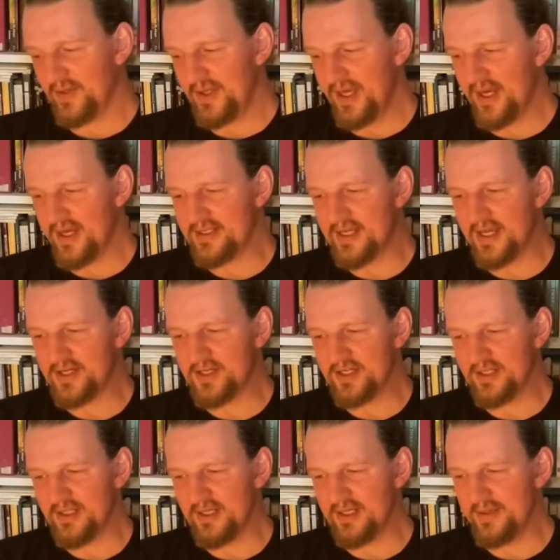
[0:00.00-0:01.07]
Yeah, it's
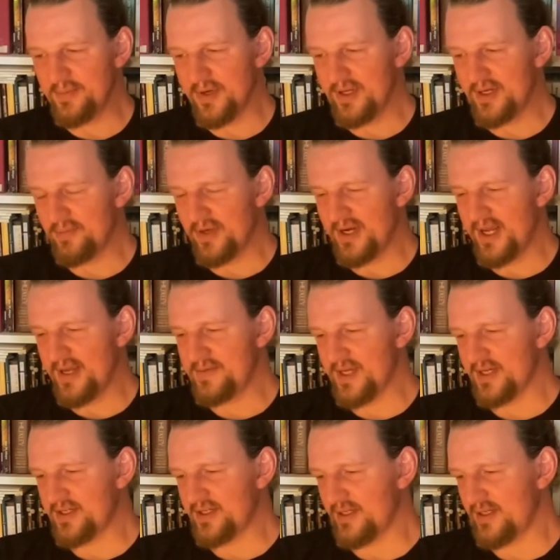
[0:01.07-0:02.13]
actually my name's
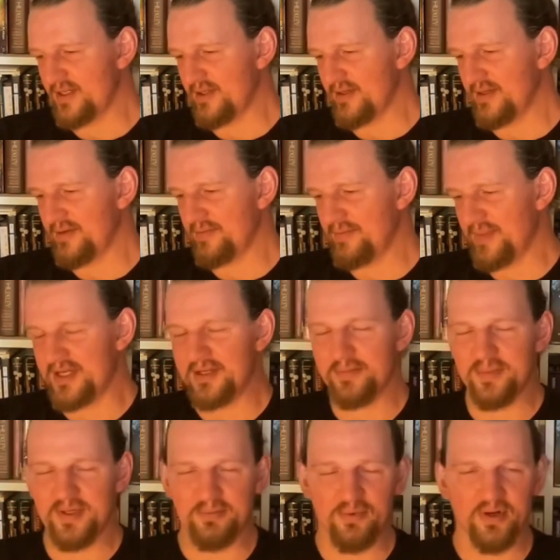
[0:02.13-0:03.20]
actually meant
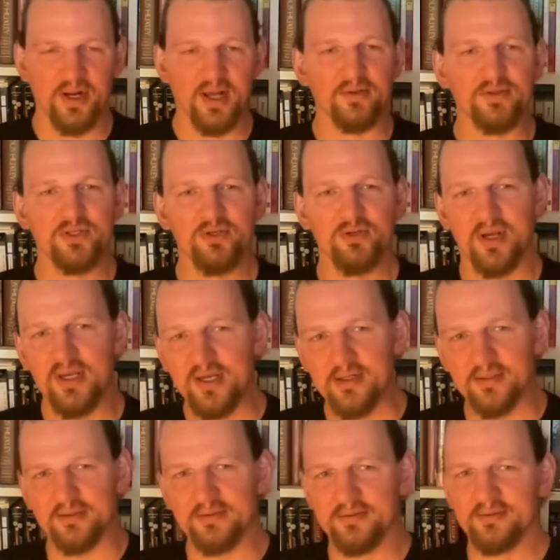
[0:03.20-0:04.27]
to be pronounced
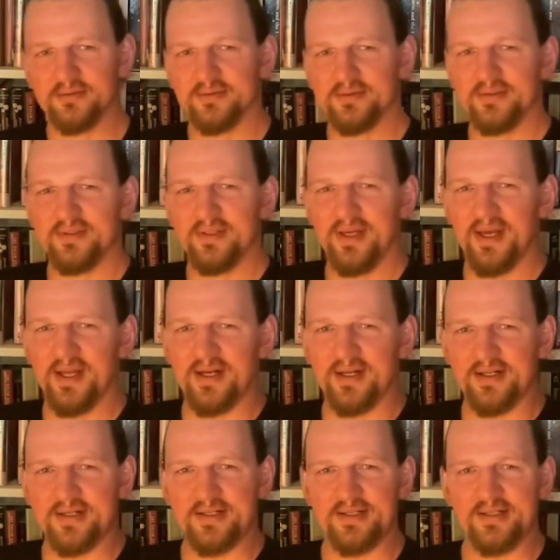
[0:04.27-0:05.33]
Traill,
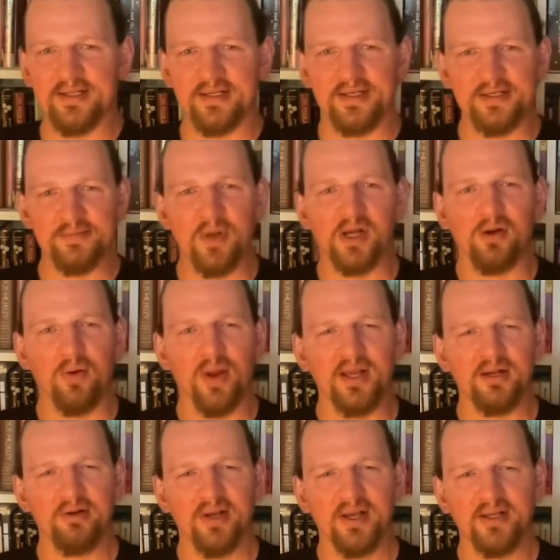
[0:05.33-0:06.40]
and it's my great